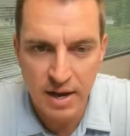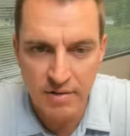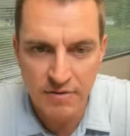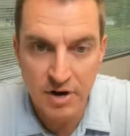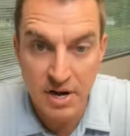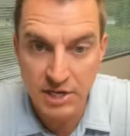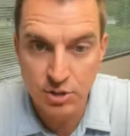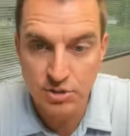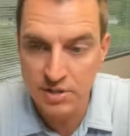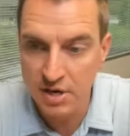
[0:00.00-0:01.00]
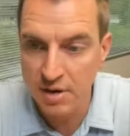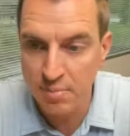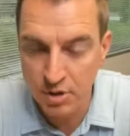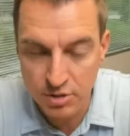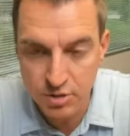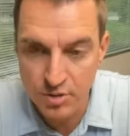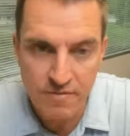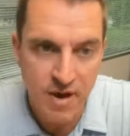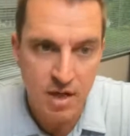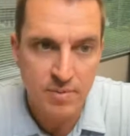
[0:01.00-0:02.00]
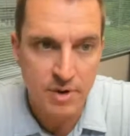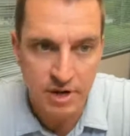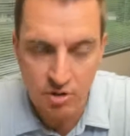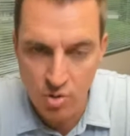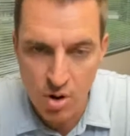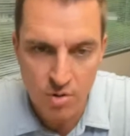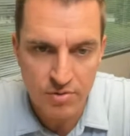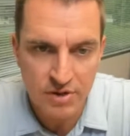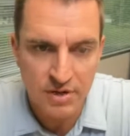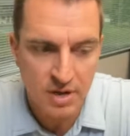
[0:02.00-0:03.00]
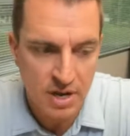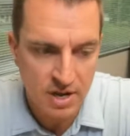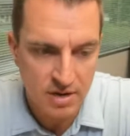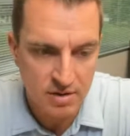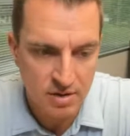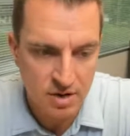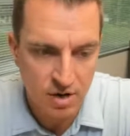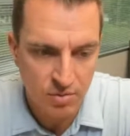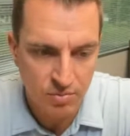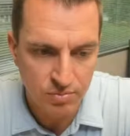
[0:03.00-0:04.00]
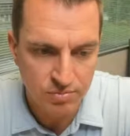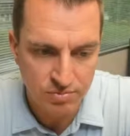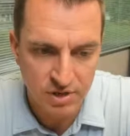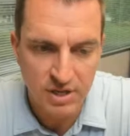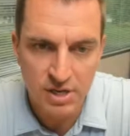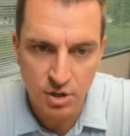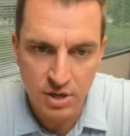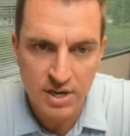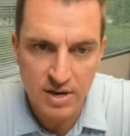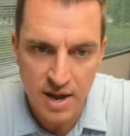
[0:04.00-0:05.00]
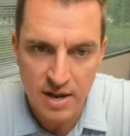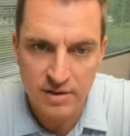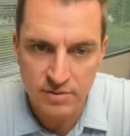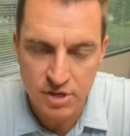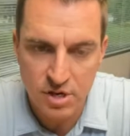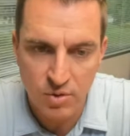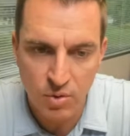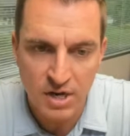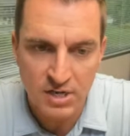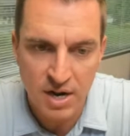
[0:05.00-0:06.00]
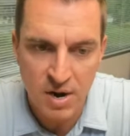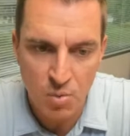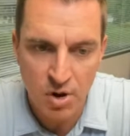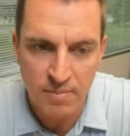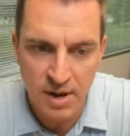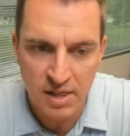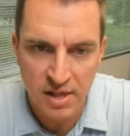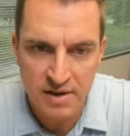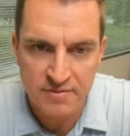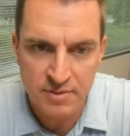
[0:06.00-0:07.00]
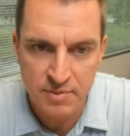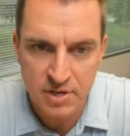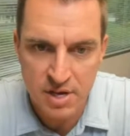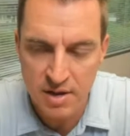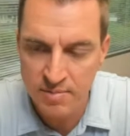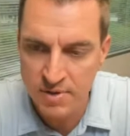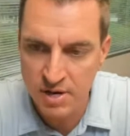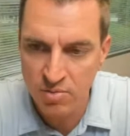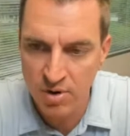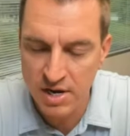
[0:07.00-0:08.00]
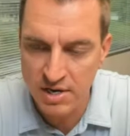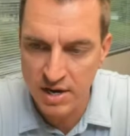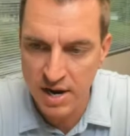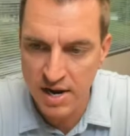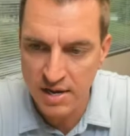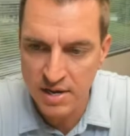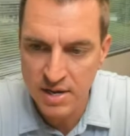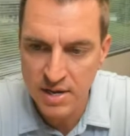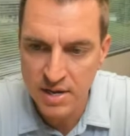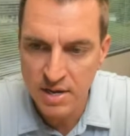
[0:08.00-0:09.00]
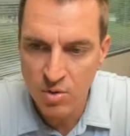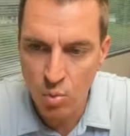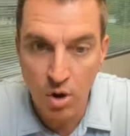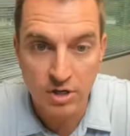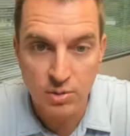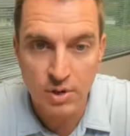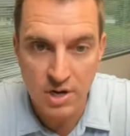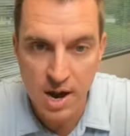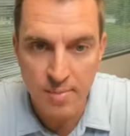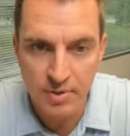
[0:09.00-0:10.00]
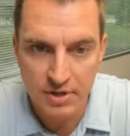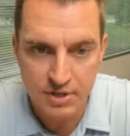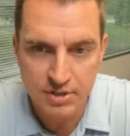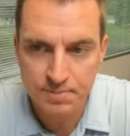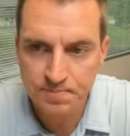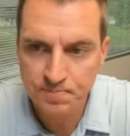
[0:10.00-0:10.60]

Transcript: very interested in personal development and growth and really looking at, what did I want my life to become and what did I want to accomplish?